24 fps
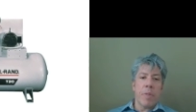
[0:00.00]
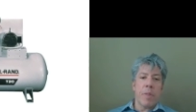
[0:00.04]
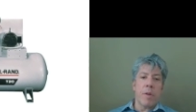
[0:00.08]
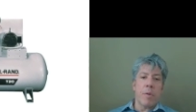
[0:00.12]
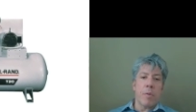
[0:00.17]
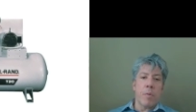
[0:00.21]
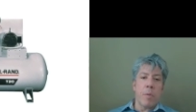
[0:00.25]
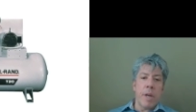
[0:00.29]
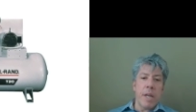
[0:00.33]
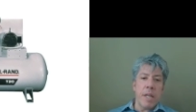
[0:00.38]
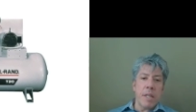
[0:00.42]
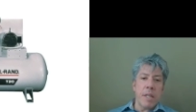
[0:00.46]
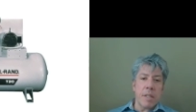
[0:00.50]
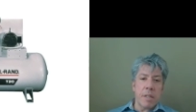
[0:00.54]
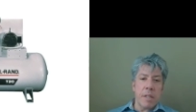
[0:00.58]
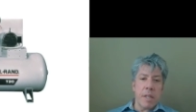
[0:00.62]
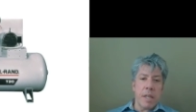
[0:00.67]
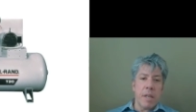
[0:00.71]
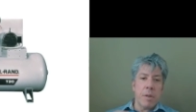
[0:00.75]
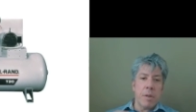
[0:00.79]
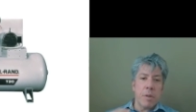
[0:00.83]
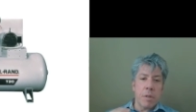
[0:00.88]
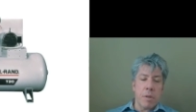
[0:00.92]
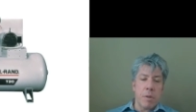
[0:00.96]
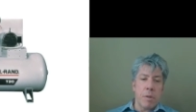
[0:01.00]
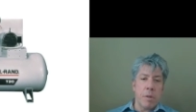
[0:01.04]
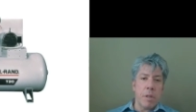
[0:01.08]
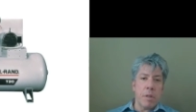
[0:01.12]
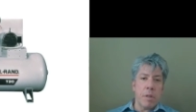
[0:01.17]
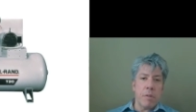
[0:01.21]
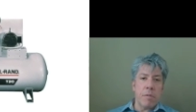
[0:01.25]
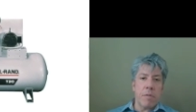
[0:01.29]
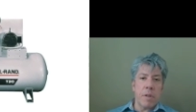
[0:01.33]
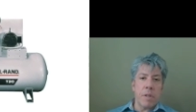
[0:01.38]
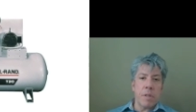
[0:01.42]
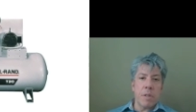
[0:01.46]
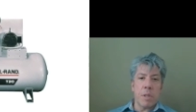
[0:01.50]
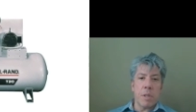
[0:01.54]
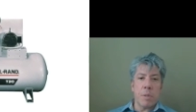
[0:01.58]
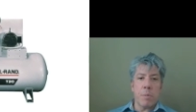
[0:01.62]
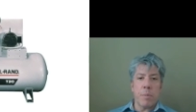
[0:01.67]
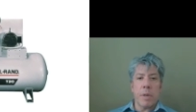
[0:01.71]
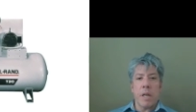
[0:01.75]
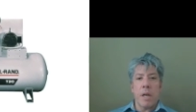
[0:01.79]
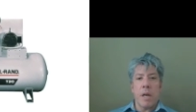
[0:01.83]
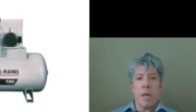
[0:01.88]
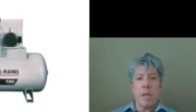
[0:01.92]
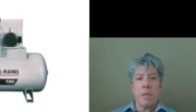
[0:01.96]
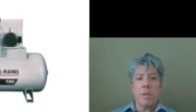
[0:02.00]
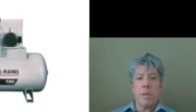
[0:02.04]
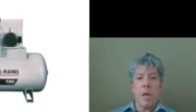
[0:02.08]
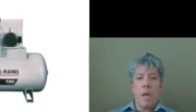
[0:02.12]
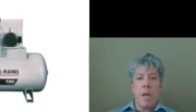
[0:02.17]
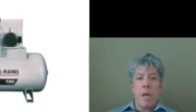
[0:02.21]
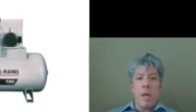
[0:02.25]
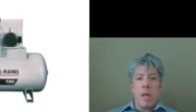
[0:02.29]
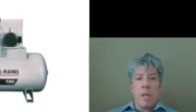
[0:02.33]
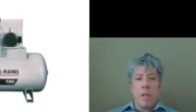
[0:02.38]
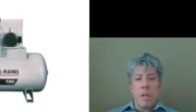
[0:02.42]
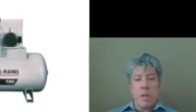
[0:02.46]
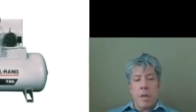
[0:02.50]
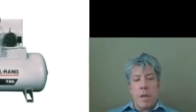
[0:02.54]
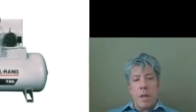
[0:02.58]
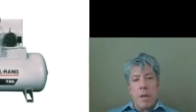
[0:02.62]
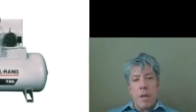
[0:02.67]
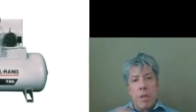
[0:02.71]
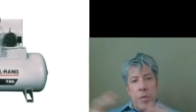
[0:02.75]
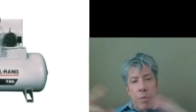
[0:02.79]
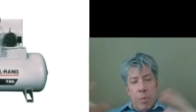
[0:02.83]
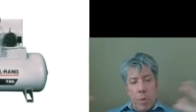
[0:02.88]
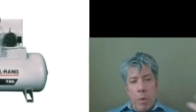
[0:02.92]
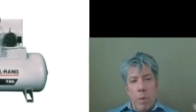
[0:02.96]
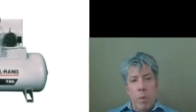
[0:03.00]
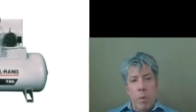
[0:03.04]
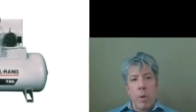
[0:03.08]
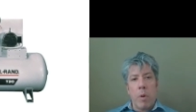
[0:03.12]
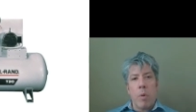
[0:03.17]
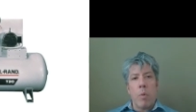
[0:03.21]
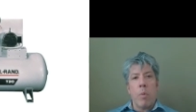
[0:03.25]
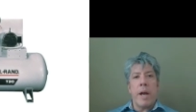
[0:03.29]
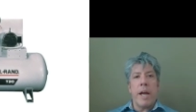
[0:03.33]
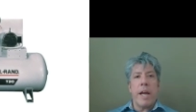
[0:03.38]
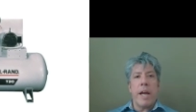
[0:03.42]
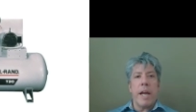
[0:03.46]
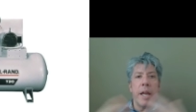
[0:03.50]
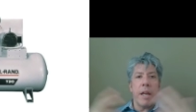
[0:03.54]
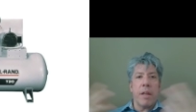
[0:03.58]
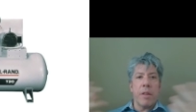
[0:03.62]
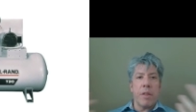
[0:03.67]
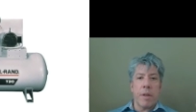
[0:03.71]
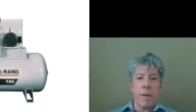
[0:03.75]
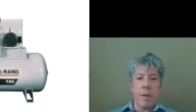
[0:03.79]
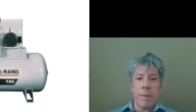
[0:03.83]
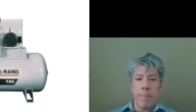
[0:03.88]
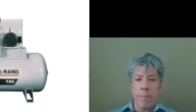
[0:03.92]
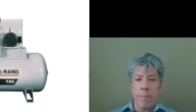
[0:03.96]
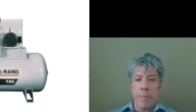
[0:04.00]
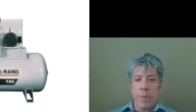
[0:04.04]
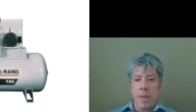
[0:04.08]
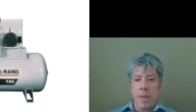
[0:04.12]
The reason they use cooling fins is because you're going to throw away the